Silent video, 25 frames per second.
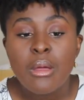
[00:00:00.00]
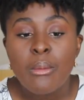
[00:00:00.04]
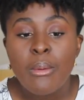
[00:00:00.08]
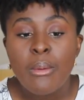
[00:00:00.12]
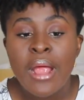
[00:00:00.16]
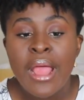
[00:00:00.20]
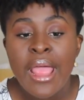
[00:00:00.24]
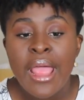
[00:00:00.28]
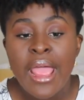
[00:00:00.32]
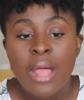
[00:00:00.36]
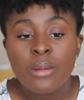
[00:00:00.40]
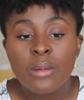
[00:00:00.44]

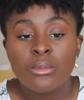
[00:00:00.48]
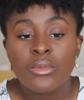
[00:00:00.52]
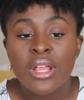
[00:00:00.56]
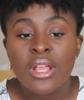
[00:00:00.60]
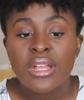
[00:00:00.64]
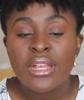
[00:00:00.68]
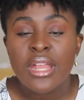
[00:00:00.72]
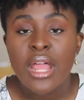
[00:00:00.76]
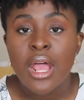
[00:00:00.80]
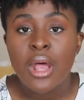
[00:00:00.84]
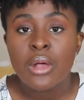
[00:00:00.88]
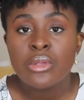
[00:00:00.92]
where I am
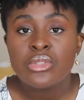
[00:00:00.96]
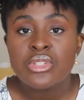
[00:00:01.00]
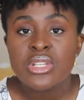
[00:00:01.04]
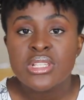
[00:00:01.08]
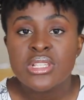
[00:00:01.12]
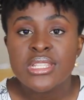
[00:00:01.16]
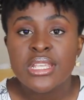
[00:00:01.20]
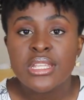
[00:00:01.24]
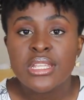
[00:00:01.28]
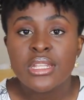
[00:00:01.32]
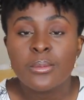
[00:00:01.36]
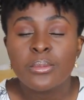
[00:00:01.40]
right now,
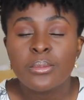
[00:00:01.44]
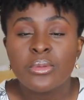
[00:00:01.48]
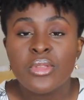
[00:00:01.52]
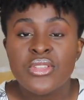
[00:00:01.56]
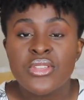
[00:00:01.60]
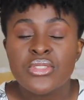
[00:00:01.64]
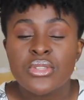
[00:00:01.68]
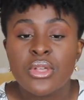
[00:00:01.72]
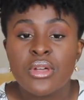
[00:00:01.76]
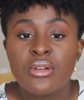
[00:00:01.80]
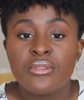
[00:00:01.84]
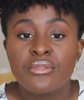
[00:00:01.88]
just in the
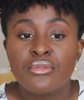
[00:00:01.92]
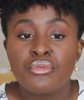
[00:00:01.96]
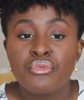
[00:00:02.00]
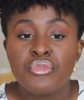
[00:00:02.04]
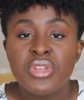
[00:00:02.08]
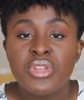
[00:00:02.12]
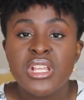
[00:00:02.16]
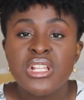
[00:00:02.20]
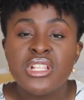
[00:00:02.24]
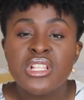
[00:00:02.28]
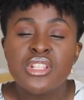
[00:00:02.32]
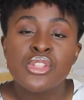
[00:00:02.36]
place of
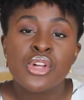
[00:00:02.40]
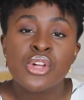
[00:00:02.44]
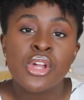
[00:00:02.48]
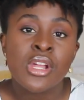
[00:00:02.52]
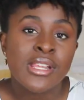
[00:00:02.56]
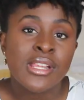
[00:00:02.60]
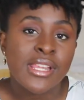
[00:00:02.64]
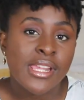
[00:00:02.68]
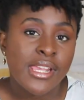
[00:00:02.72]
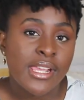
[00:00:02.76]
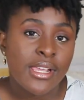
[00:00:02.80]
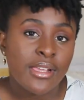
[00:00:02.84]

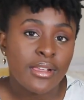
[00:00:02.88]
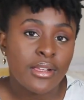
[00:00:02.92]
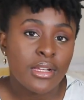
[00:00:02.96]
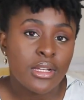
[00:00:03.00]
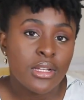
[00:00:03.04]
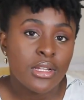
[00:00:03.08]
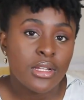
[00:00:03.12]
relearning